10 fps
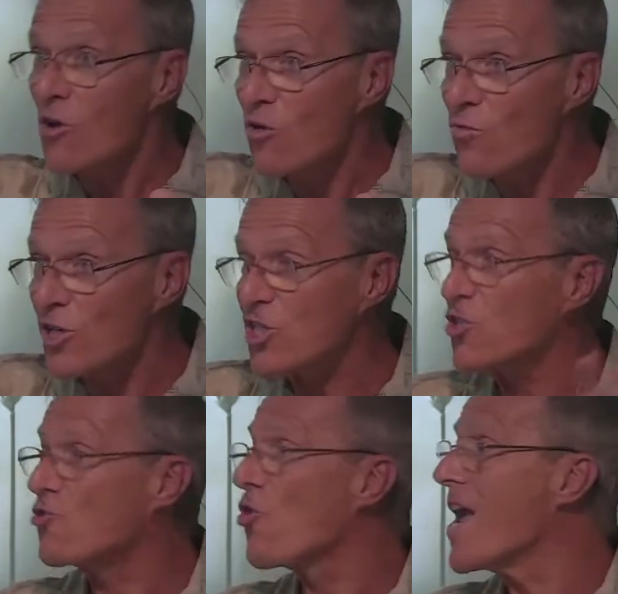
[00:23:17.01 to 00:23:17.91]

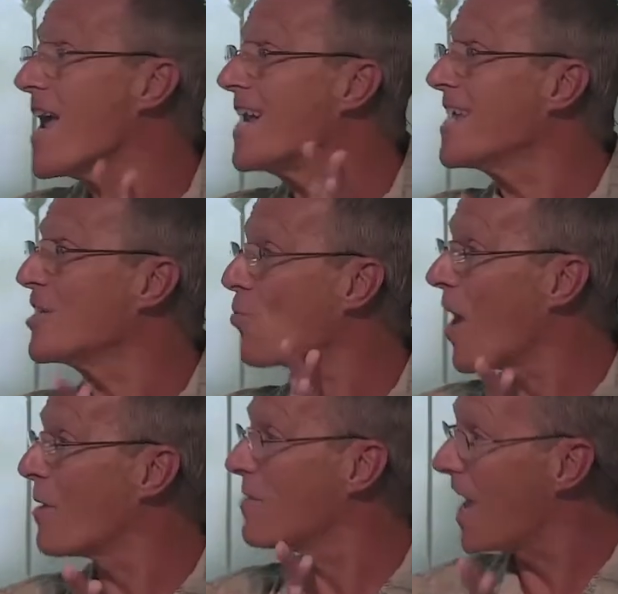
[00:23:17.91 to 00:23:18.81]
restrain his
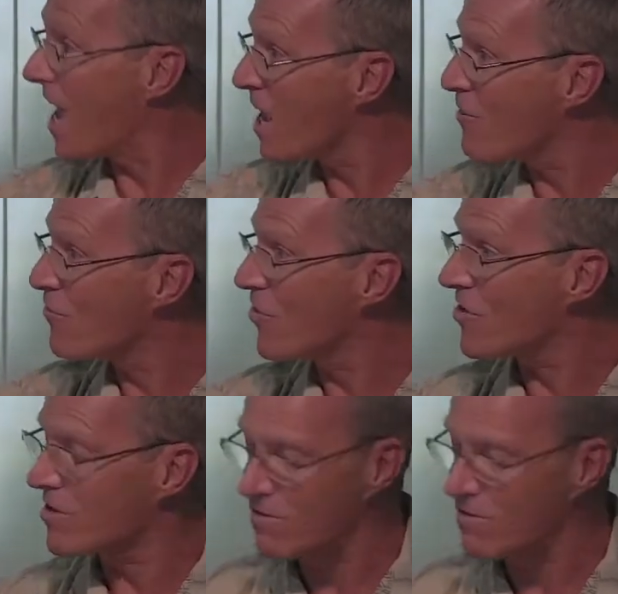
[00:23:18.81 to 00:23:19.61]
what? Behavior.